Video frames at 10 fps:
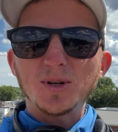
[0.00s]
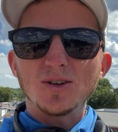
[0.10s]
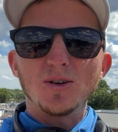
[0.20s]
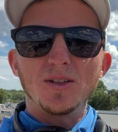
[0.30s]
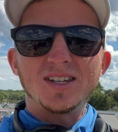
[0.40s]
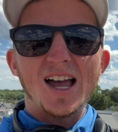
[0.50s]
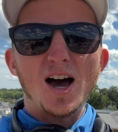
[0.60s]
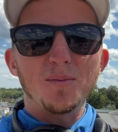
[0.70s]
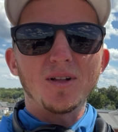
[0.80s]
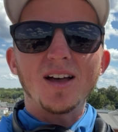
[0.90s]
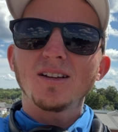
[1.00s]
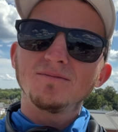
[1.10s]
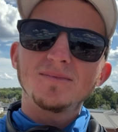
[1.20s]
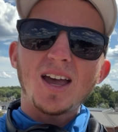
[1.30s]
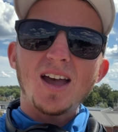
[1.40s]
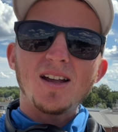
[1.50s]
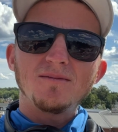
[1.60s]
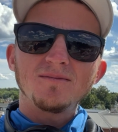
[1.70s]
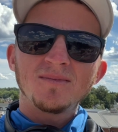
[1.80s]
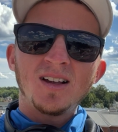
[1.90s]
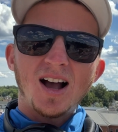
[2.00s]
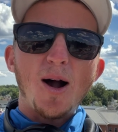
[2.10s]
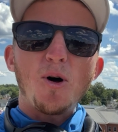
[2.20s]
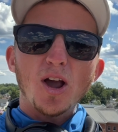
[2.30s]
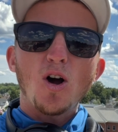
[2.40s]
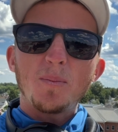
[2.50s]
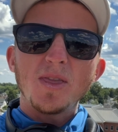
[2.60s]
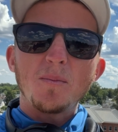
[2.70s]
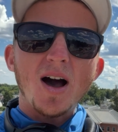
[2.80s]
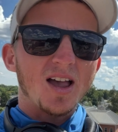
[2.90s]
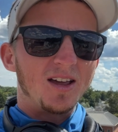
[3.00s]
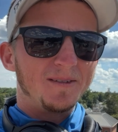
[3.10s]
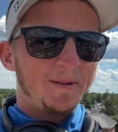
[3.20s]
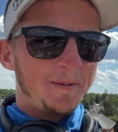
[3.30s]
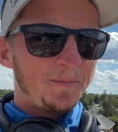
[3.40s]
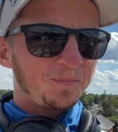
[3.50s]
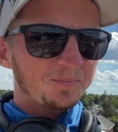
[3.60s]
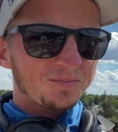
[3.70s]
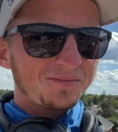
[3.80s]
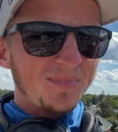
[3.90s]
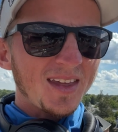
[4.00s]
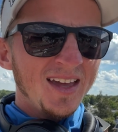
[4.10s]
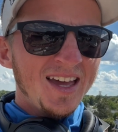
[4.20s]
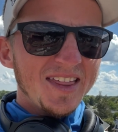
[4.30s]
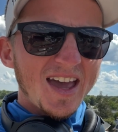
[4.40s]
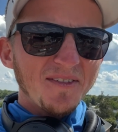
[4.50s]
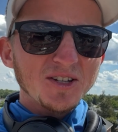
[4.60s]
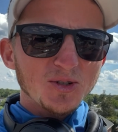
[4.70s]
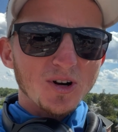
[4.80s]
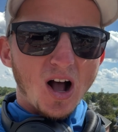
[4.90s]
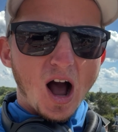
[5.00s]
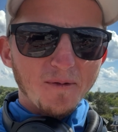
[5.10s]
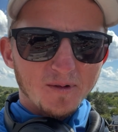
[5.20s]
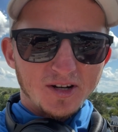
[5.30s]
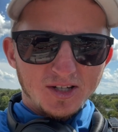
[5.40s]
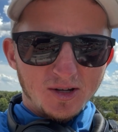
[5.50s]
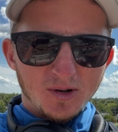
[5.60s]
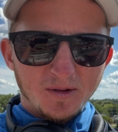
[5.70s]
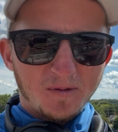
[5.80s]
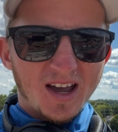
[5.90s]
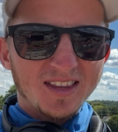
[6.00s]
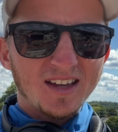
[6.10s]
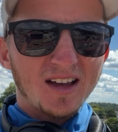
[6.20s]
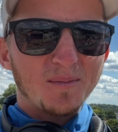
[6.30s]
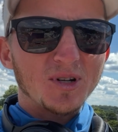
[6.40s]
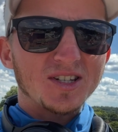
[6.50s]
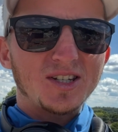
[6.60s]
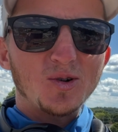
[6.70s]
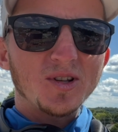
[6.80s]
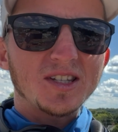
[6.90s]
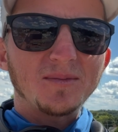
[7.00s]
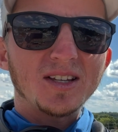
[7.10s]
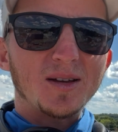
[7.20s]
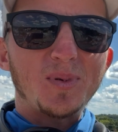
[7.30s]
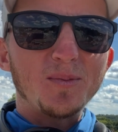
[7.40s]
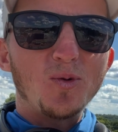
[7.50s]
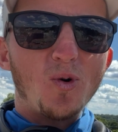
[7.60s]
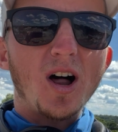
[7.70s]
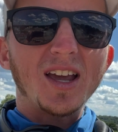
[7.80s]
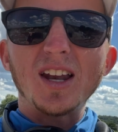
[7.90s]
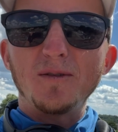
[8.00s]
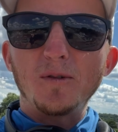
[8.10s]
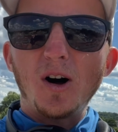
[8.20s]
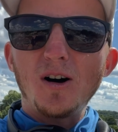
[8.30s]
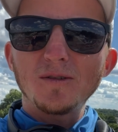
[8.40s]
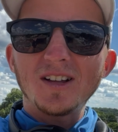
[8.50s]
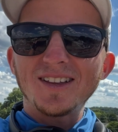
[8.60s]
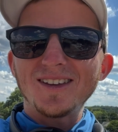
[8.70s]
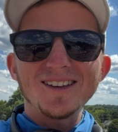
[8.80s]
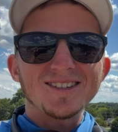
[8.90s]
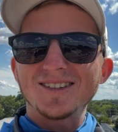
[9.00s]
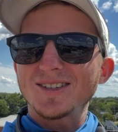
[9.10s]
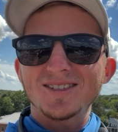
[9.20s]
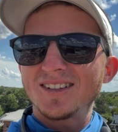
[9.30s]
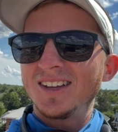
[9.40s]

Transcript: to the town and be like, hey, I want to go up in the bucket. They have to sort of offer it to you, and the fact that I'm just doing something that people want to get involved like this and just